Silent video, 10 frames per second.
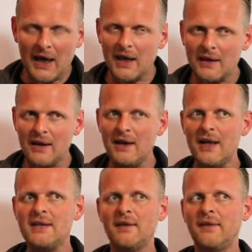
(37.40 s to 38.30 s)
And then
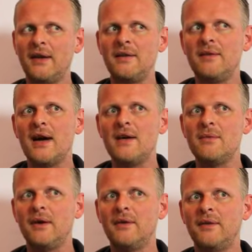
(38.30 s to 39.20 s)
later set
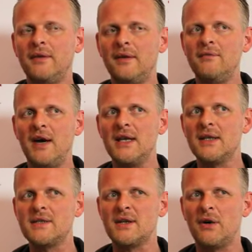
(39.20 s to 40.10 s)
design was
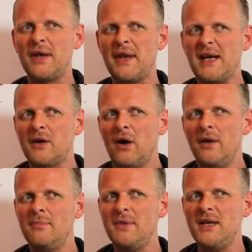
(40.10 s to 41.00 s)
invented. So I think
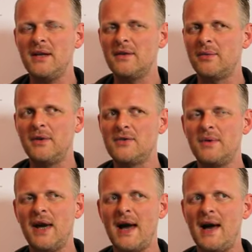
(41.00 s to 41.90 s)
all the medias which
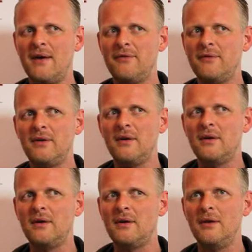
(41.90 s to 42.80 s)
we have
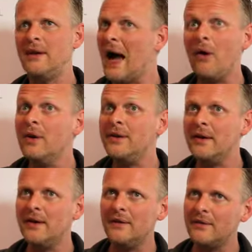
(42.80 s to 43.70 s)

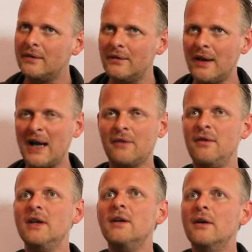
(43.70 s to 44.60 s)
nowadays, like
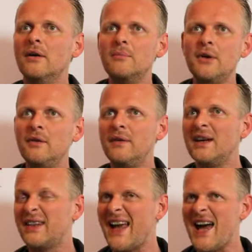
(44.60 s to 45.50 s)
video,
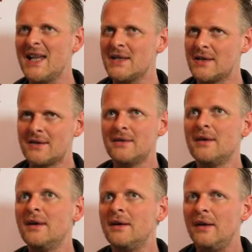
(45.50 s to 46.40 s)
music, dance,
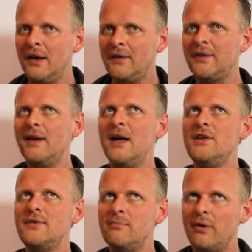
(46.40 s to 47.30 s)

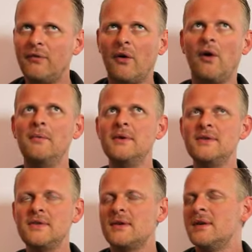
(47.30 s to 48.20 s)
installation,
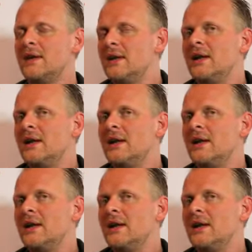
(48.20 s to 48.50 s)
performance,